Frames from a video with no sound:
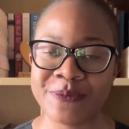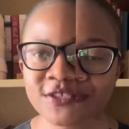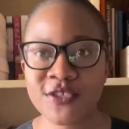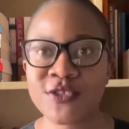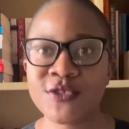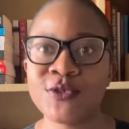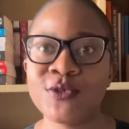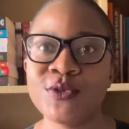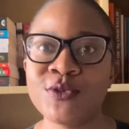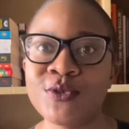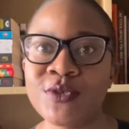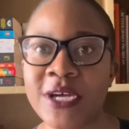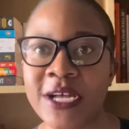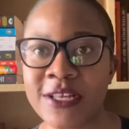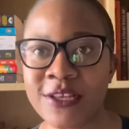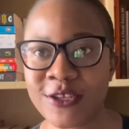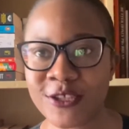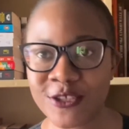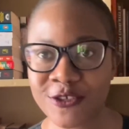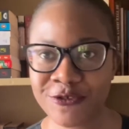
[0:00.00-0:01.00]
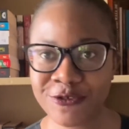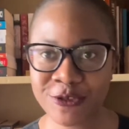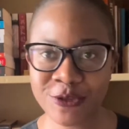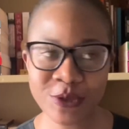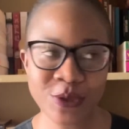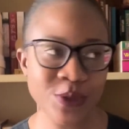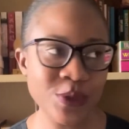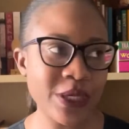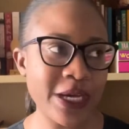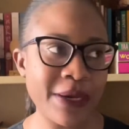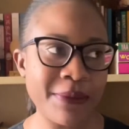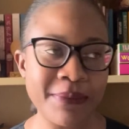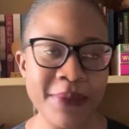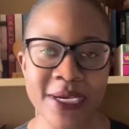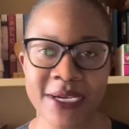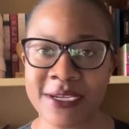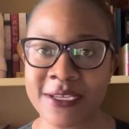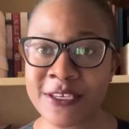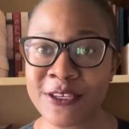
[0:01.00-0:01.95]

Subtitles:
So a lot of you know I'm a